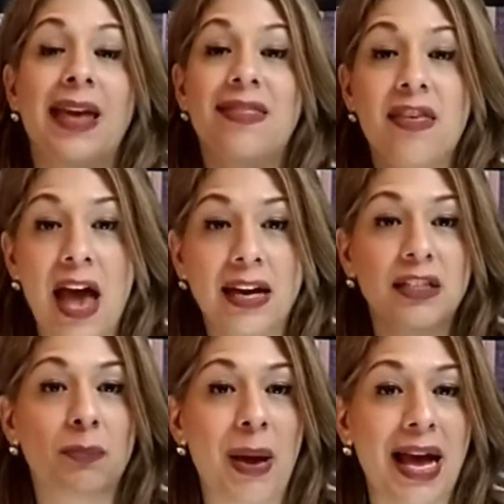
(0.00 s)
that
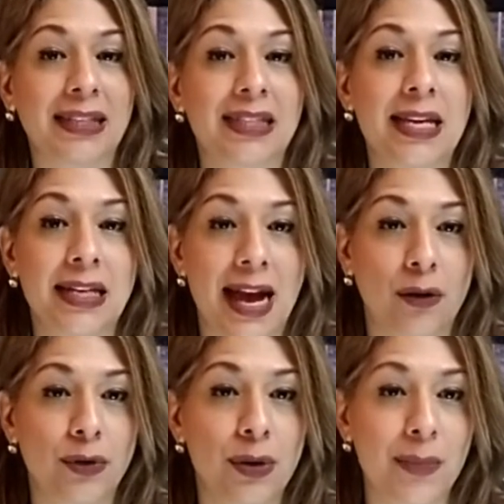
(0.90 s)
is passing
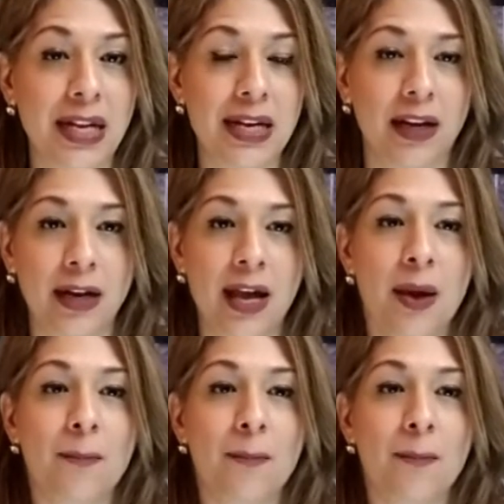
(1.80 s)
down dominion.